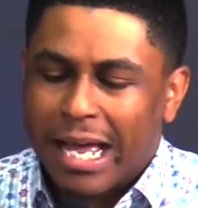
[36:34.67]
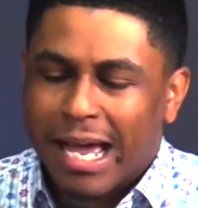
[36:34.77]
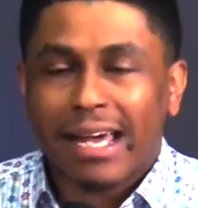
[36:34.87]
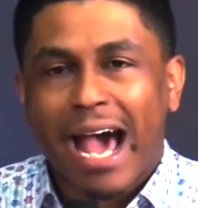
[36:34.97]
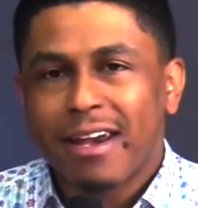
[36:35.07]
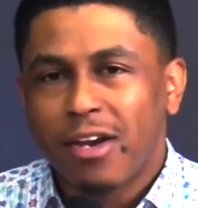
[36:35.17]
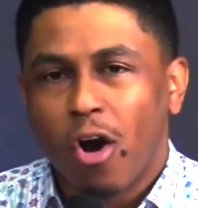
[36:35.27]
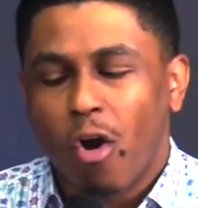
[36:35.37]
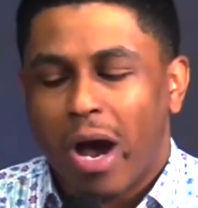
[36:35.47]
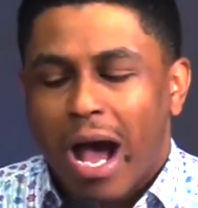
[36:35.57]
I, I,
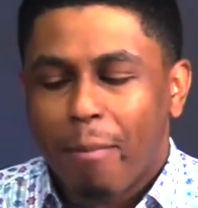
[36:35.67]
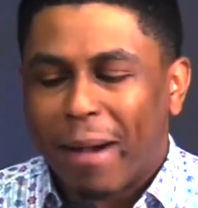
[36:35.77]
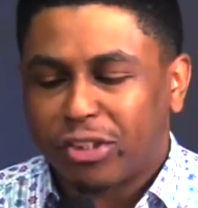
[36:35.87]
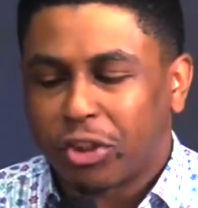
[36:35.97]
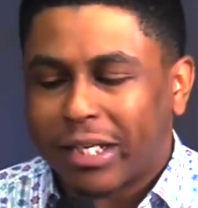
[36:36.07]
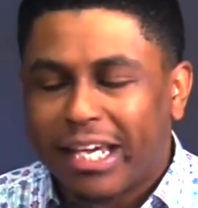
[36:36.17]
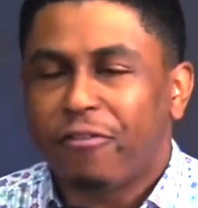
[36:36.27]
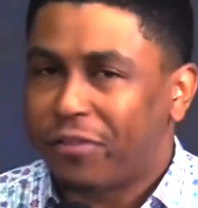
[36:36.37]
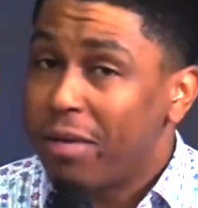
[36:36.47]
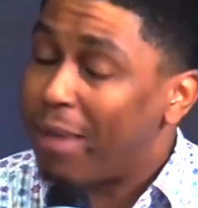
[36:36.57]
know about your
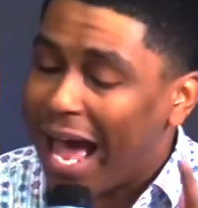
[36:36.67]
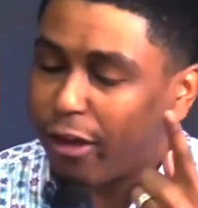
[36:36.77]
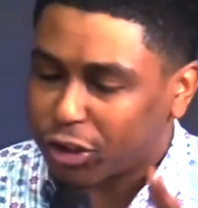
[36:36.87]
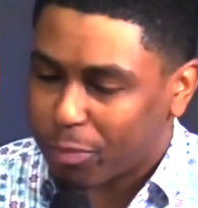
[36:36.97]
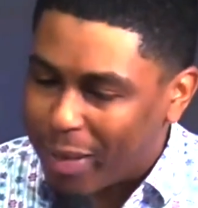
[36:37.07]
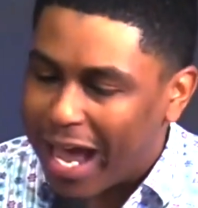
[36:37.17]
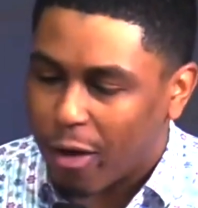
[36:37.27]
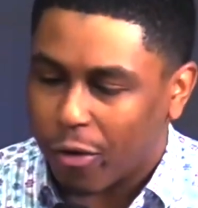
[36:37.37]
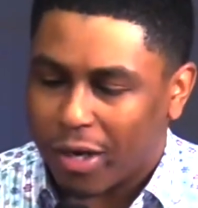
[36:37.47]
gifting, but how's your power?